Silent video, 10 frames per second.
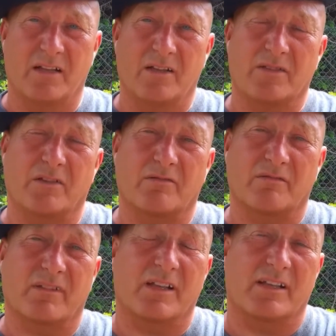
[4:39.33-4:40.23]
So
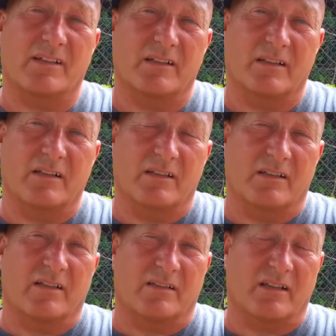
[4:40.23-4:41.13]

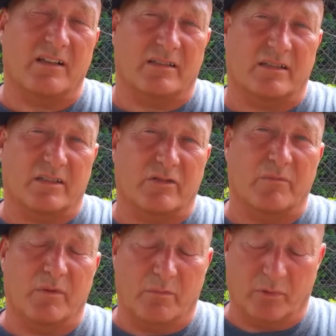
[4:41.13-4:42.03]
size is
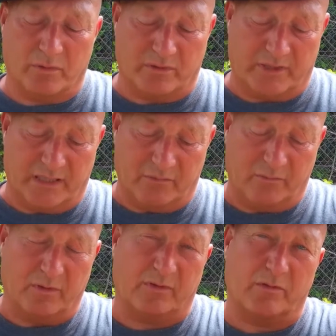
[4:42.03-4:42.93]
extremely important here when
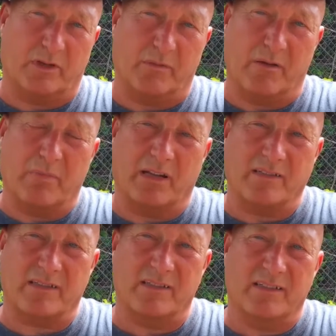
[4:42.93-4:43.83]
we're talking about
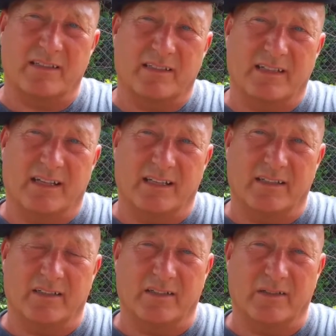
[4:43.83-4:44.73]
plants,
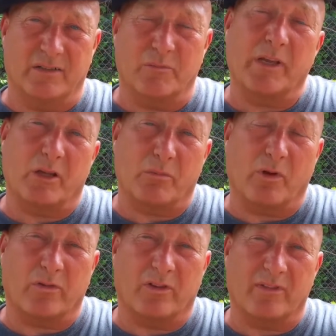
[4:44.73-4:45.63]
and the bigger the
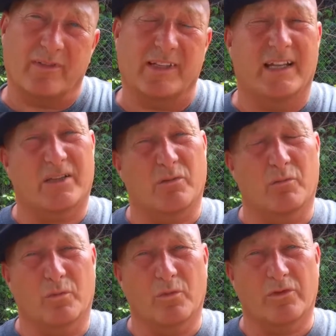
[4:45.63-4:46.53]
pot, the less
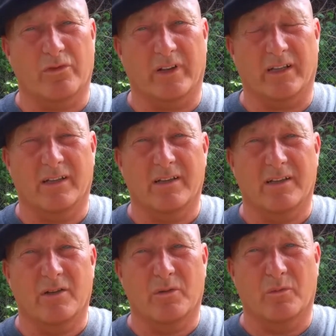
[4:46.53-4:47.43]
watering
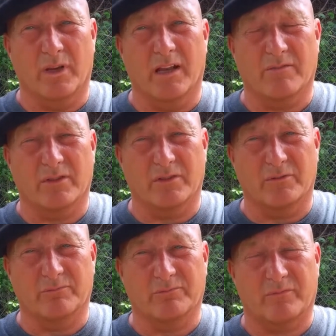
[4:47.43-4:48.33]
we have to do.
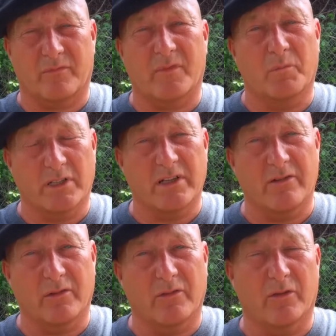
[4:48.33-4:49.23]
The
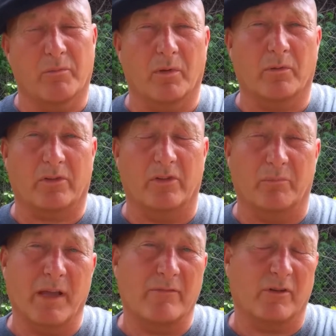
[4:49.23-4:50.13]
material that the pot is
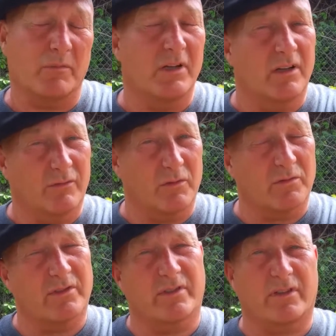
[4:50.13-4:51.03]
made from, of
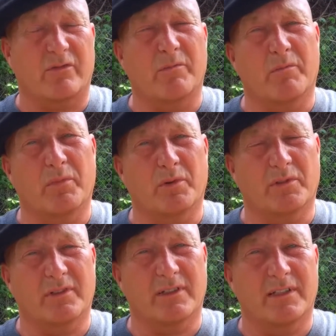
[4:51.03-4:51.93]
course, is extremely
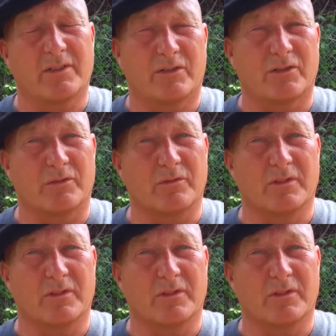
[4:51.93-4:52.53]
important too.